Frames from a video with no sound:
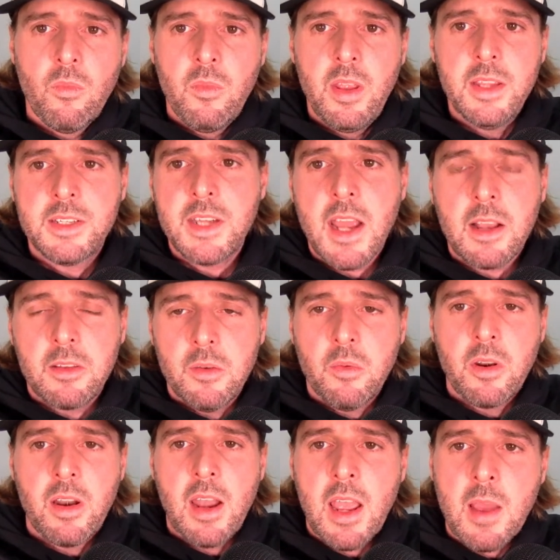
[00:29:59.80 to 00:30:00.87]
exactly
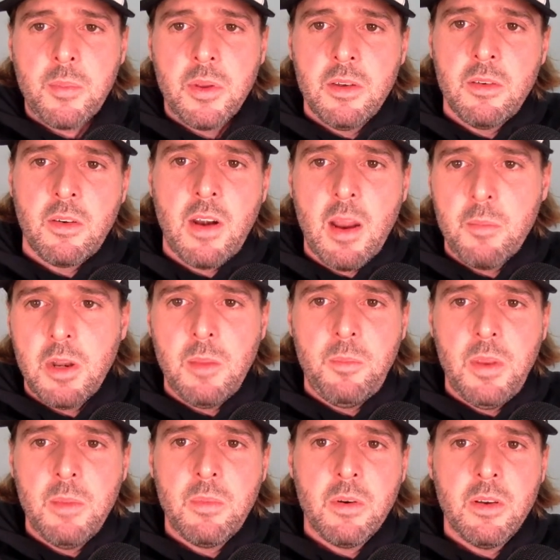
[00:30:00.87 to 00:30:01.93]
what had happened or how many
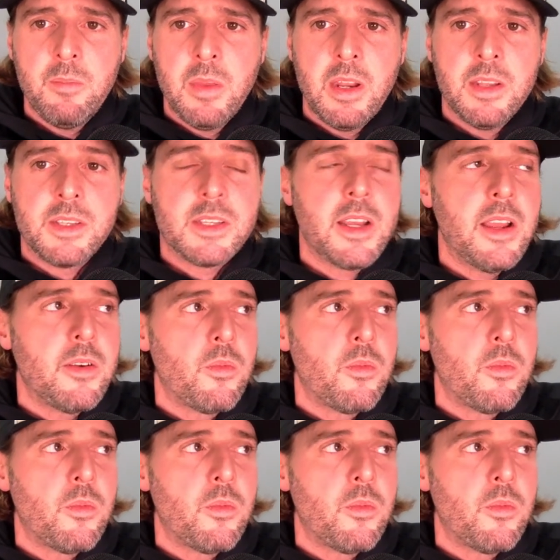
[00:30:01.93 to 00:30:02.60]
people had been inside or